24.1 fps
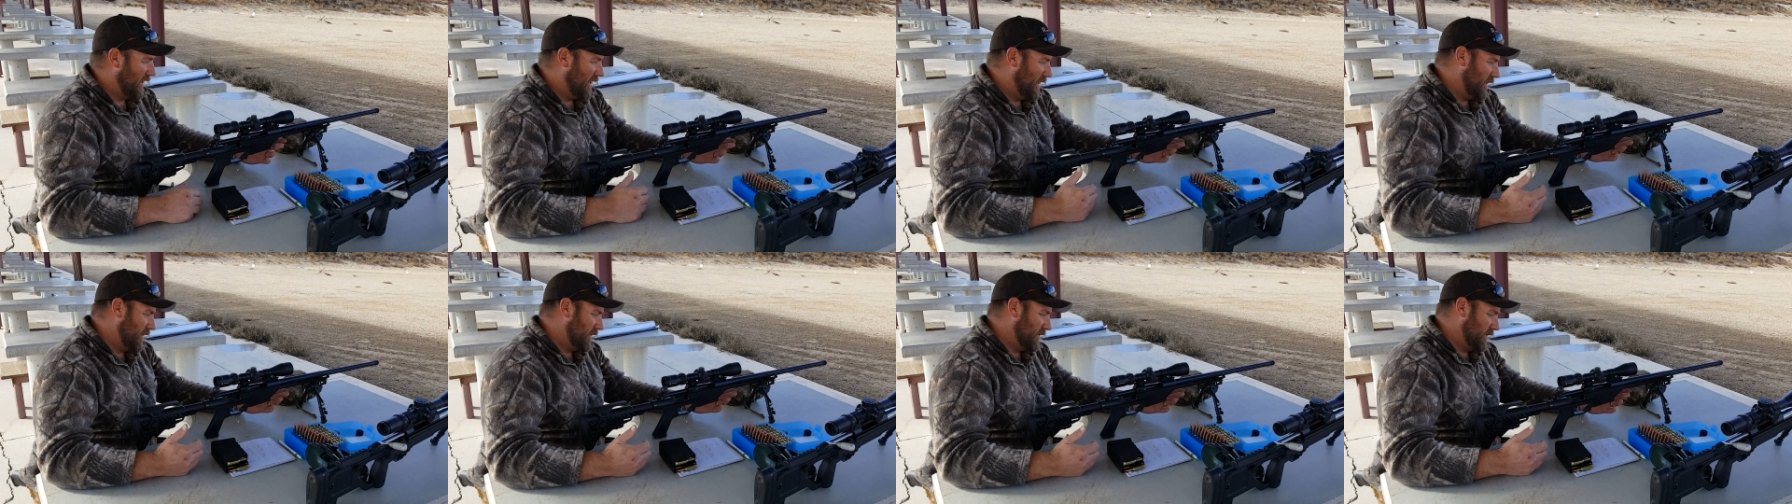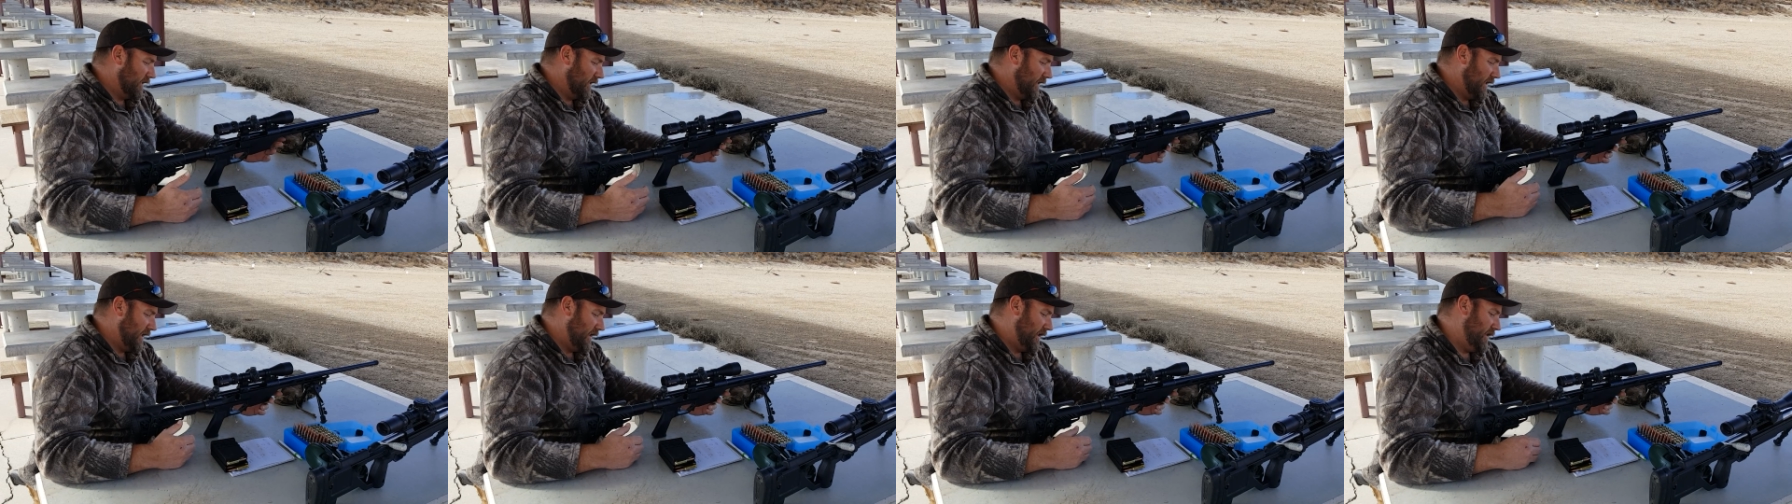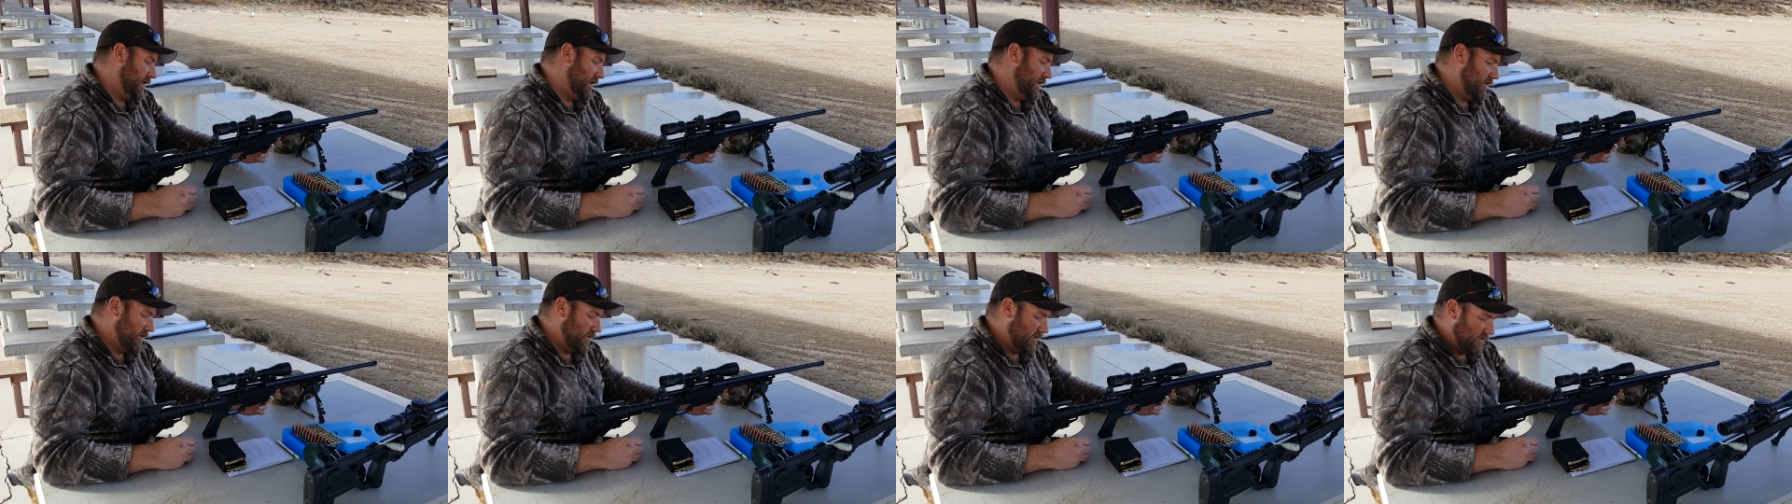
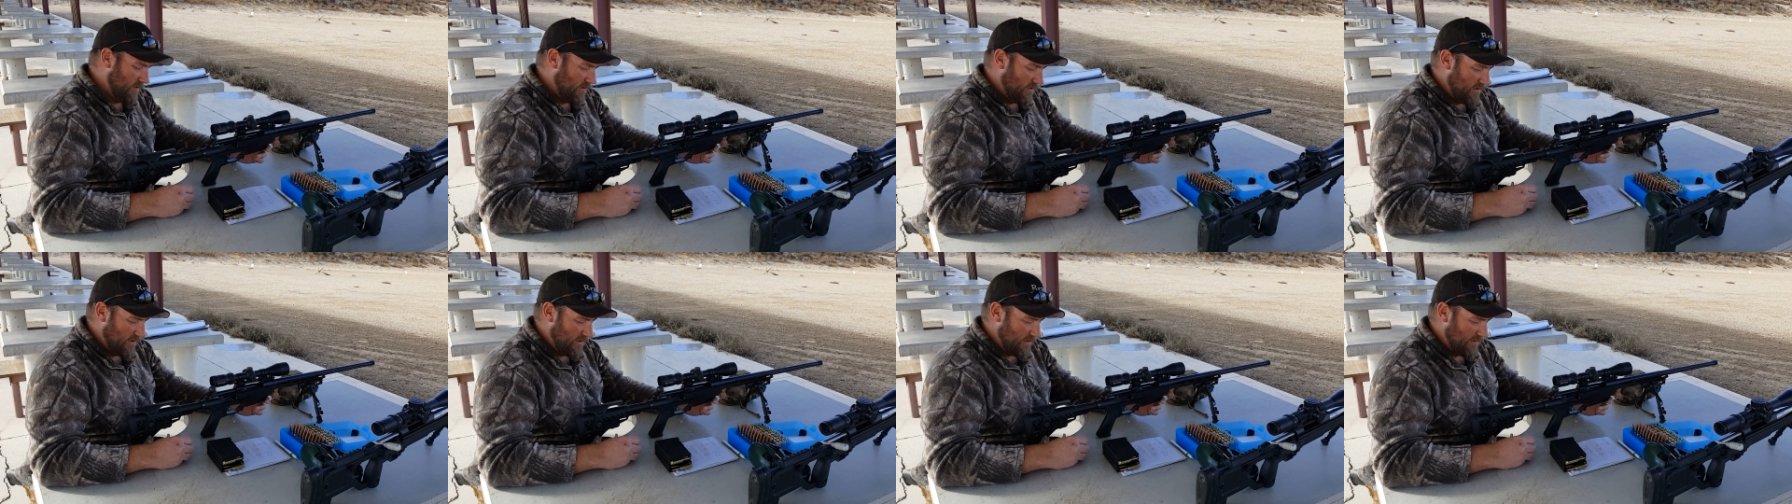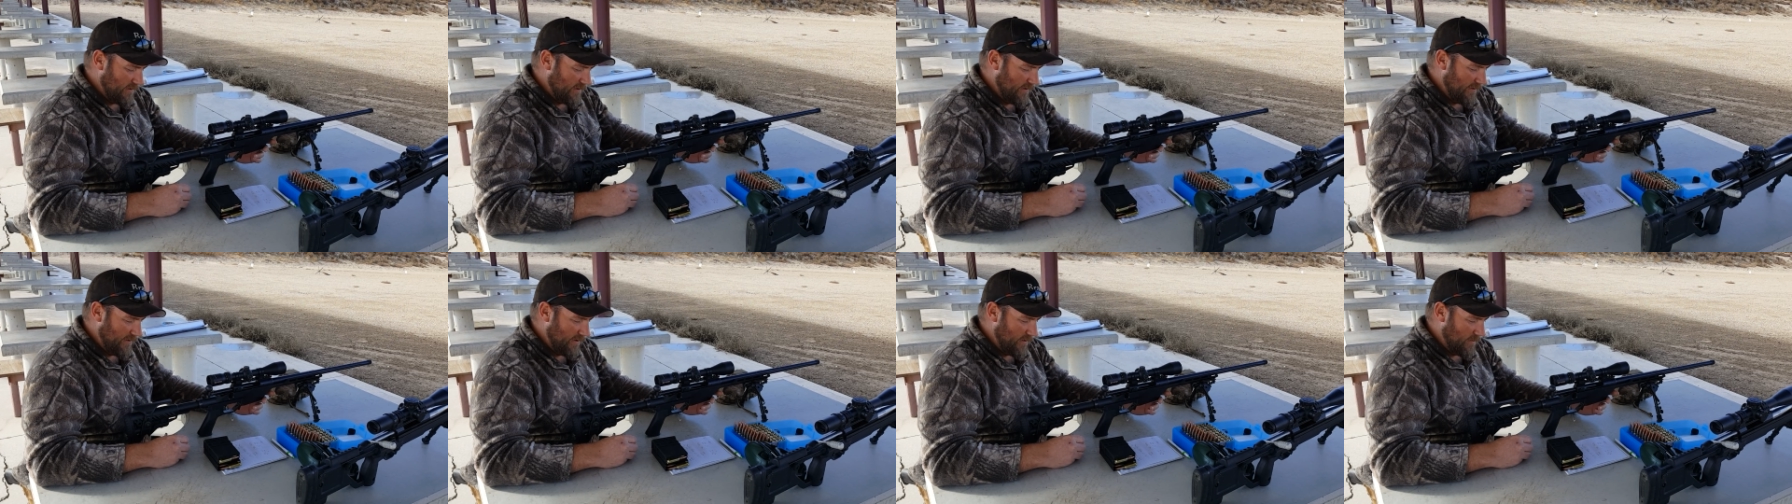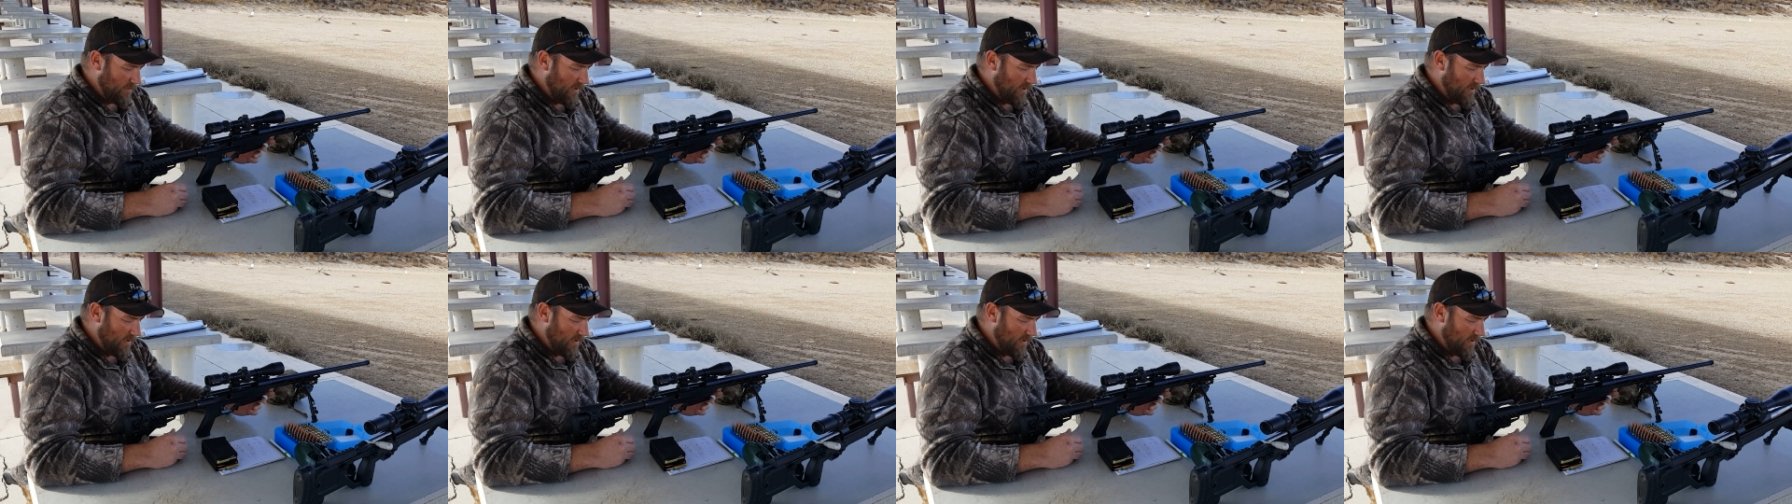ugly or that they're